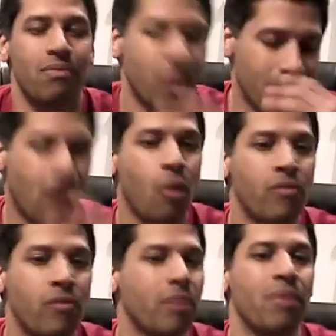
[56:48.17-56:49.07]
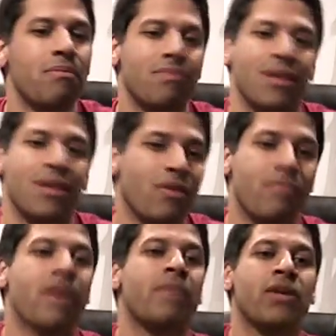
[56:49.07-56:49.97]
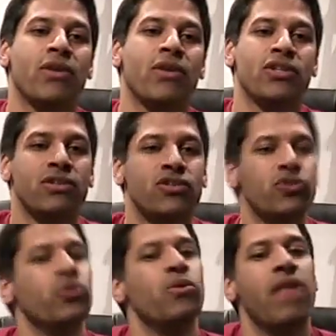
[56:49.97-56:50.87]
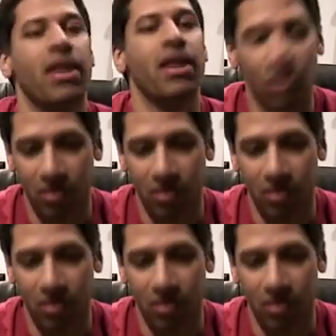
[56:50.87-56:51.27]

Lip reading: well, not hopefully, but, you know, if my speculation is true, then